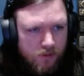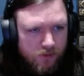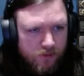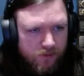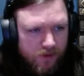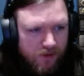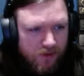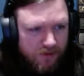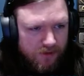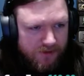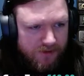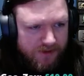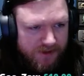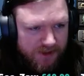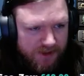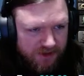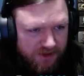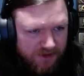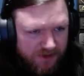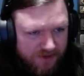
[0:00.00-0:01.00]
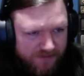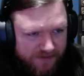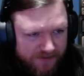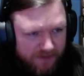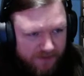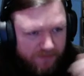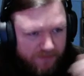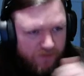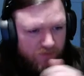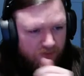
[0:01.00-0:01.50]
Any other decisions
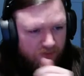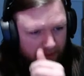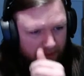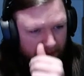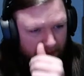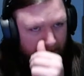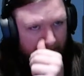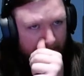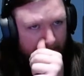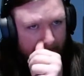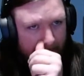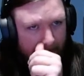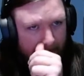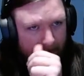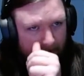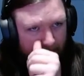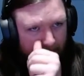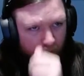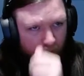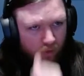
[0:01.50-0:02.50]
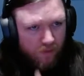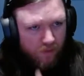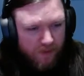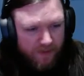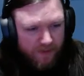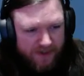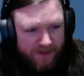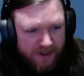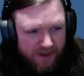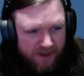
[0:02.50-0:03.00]
available? War
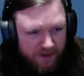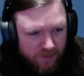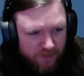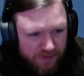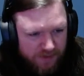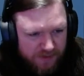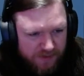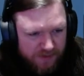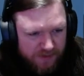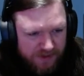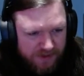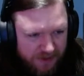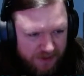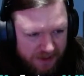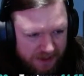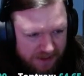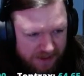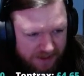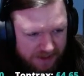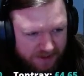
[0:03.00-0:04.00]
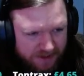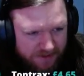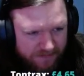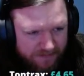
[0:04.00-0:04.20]
propaganda, which we don't need.